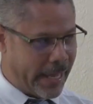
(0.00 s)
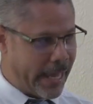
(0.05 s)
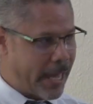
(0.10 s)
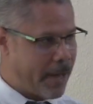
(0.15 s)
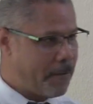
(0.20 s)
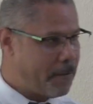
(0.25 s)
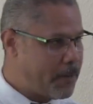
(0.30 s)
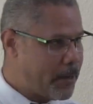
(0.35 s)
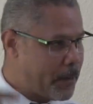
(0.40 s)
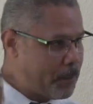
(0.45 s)

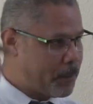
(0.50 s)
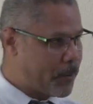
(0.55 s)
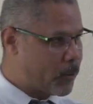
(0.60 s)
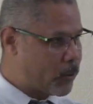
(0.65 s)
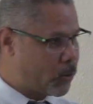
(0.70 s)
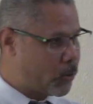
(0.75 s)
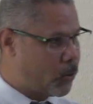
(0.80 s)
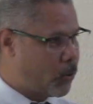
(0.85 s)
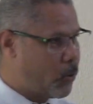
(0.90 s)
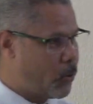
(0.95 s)
every
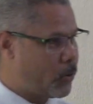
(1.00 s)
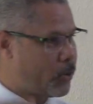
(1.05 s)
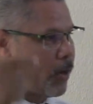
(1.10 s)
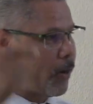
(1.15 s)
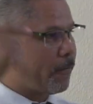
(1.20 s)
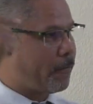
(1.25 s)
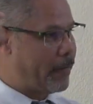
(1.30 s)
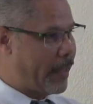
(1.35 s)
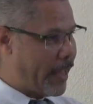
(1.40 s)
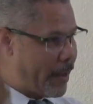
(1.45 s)
pursuit
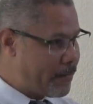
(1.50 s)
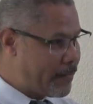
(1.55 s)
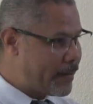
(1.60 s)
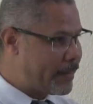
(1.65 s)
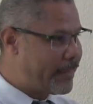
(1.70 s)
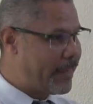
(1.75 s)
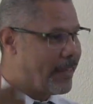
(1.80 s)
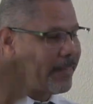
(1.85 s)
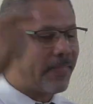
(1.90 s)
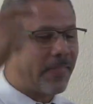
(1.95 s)
of
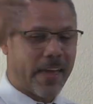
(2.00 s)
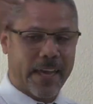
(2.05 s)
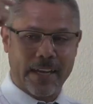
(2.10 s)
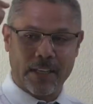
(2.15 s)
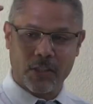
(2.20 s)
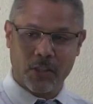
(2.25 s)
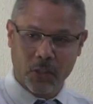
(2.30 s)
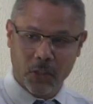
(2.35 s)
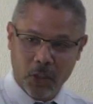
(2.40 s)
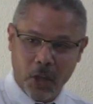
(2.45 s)
everything that
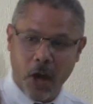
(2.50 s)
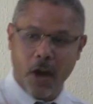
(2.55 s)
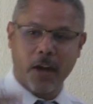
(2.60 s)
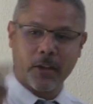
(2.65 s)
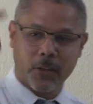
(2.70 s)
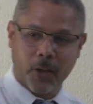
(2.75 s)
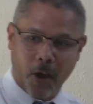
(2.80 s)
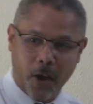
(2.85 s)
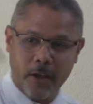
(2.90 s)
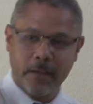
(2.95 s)
is
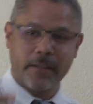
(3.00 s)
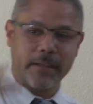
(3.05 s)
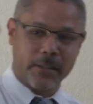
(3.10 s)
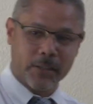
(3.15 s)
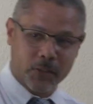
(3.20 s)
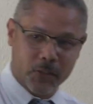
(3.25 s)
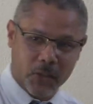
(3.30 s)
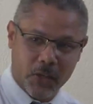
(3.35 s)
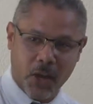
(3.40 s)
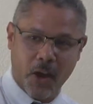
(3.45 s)
not honoring
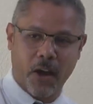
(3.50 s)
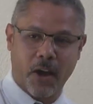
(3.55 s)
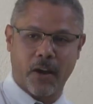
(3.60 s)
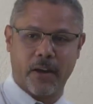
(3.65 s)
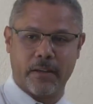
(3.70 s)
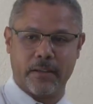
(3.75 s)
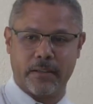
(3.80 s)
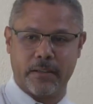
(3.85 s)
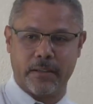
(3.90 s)
to God.